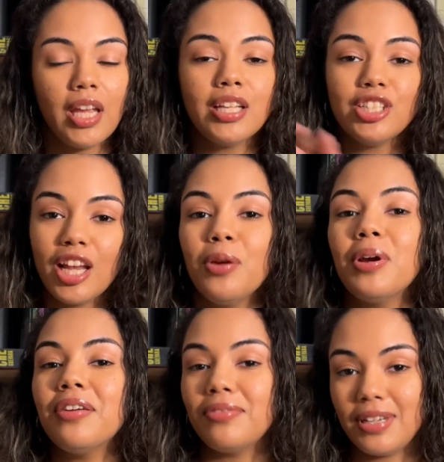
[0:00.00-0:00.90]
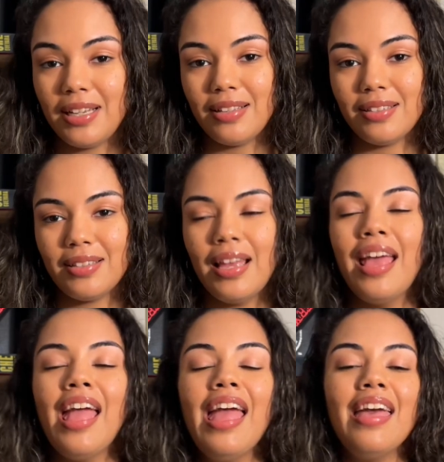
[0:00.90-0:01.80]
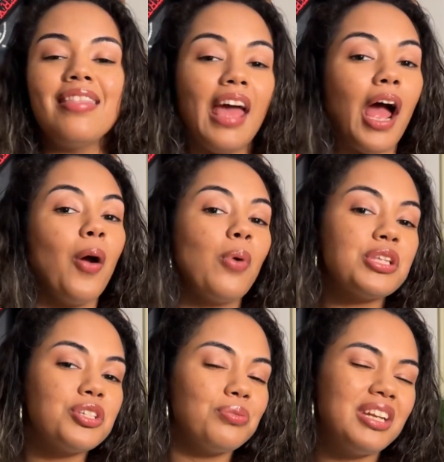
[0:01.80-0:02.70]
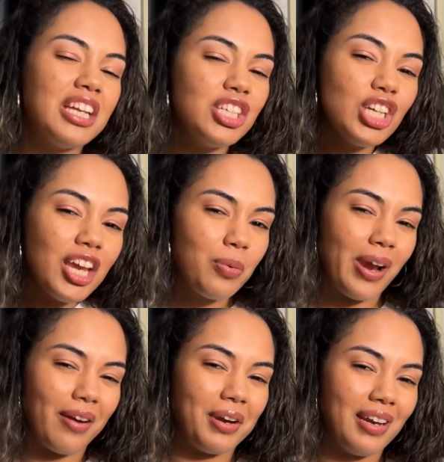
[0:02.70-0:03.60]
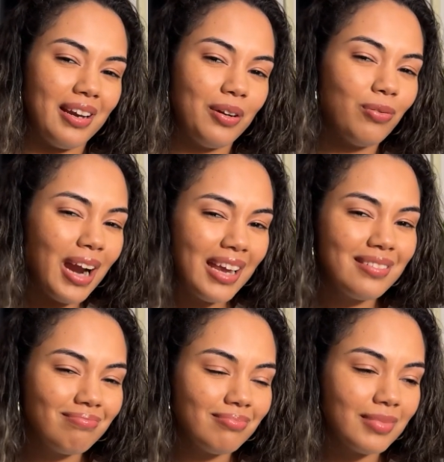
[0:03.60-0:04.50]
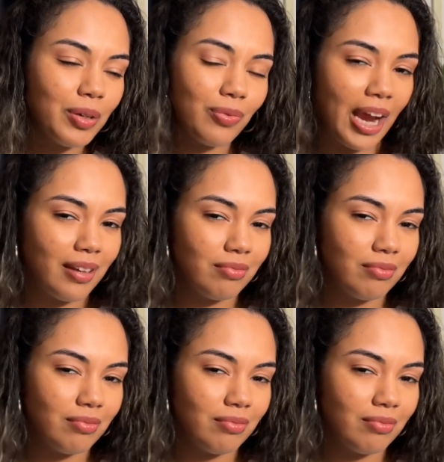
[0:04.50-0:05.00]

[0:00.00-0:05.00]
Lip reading: January reads that I want to read in January, right? Right.